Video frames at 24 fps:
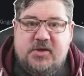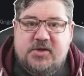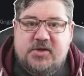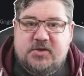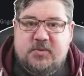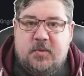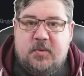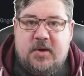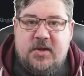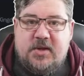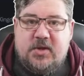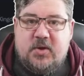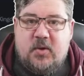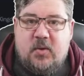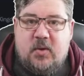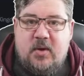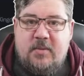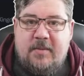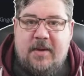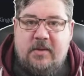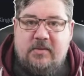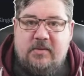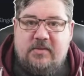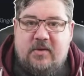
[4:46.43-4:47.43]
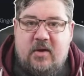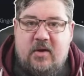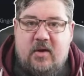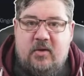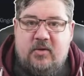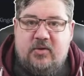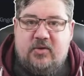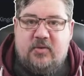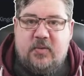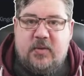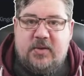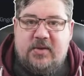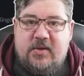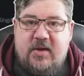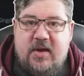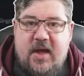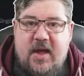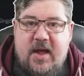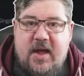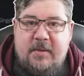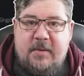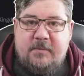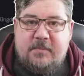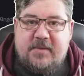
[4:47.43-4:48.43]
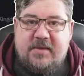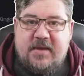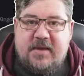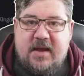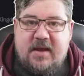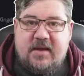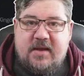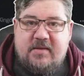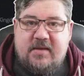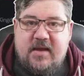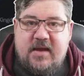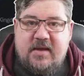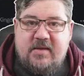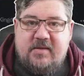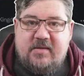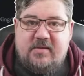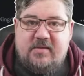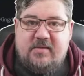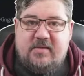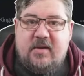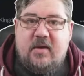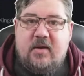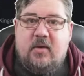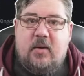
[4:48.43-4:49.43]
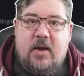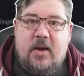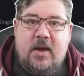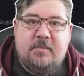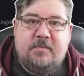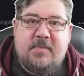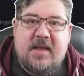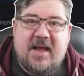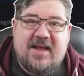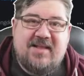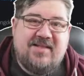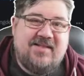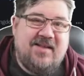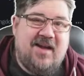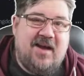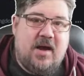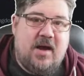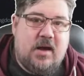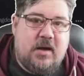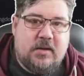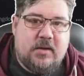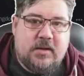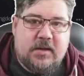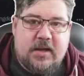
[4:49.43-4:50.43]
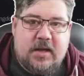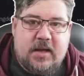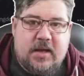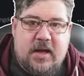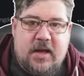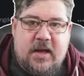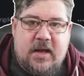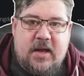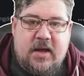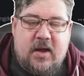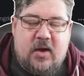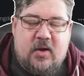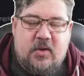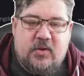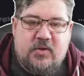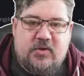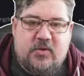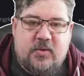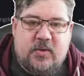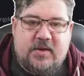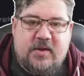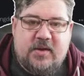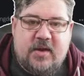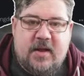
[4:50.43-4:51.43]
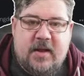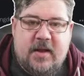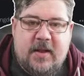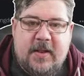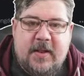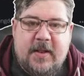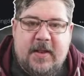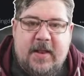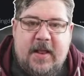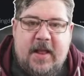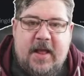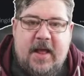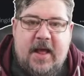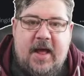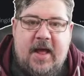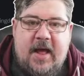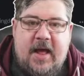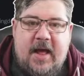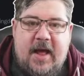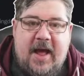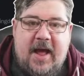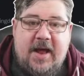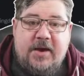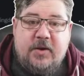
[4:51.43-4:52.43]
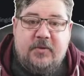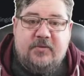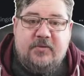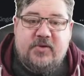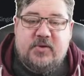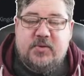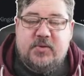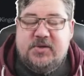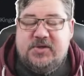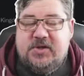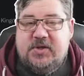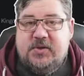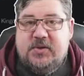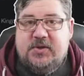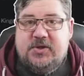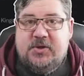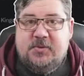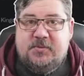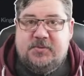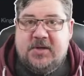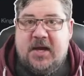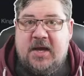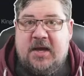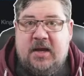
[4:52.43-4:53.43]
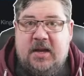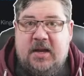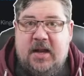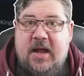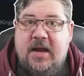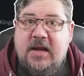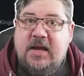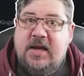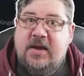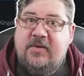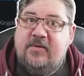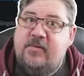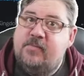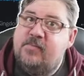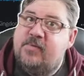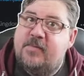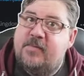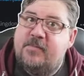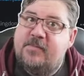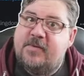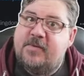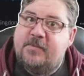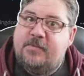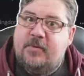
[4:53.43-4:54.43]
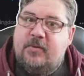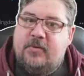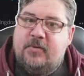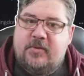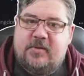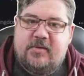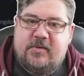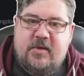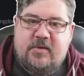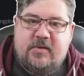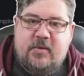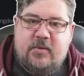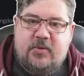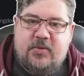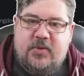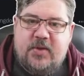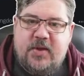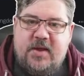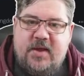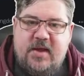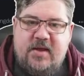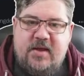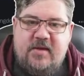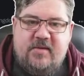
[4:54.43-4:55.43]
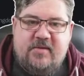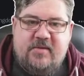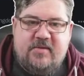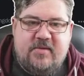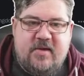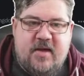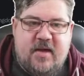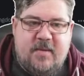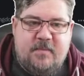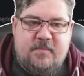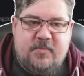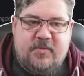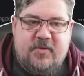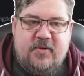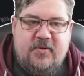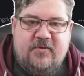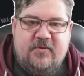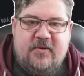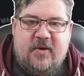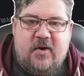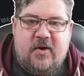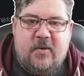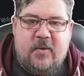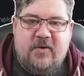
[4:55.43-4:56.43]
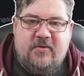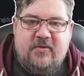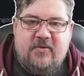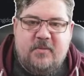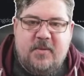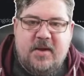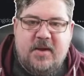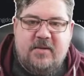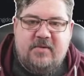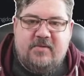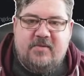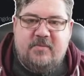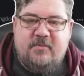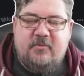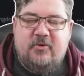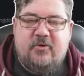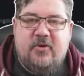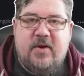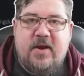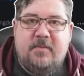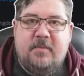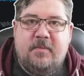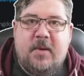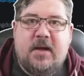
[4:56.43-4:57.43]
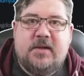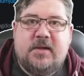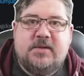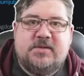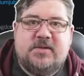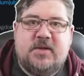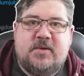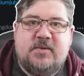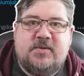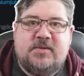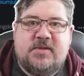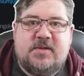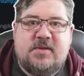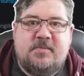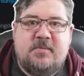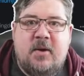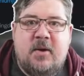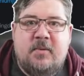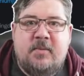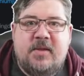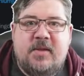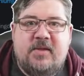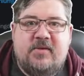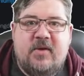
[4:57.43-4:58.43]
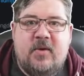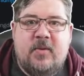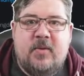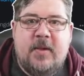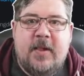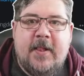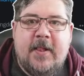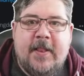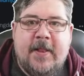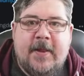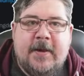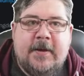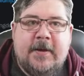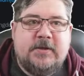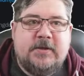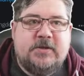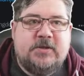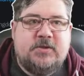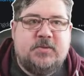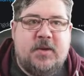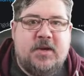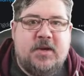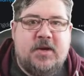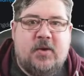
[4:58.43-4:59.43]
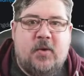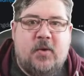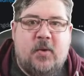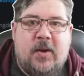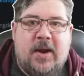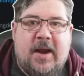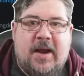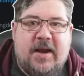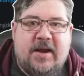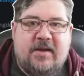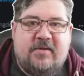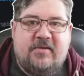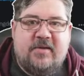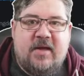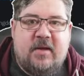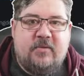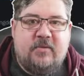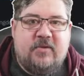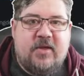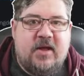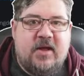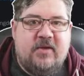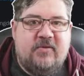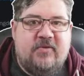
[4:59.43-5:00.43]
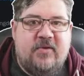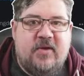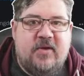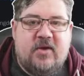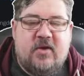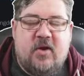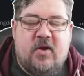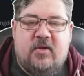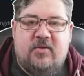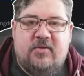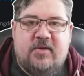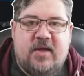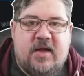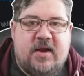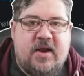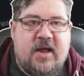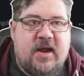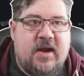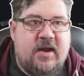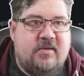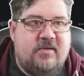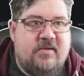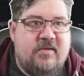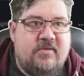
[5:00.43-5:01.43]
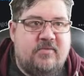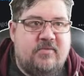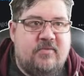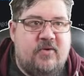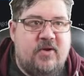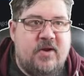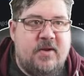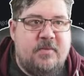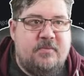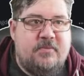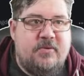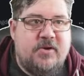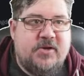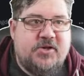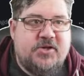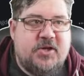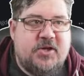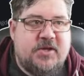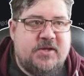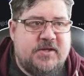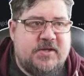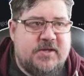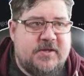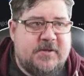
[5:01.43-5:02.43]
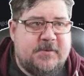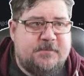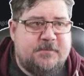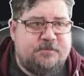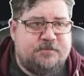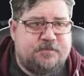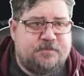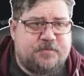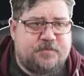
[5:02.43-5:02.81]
Just wanted to call him out on Twitter, ApeTechDar on Twitter. Head over to his YouTube channel and give him some support, because I don't think he's too far away from hitting some great milestones at the moment. So just wanted to call Alex out. Thanks for your content, Alex. It's really appreciated.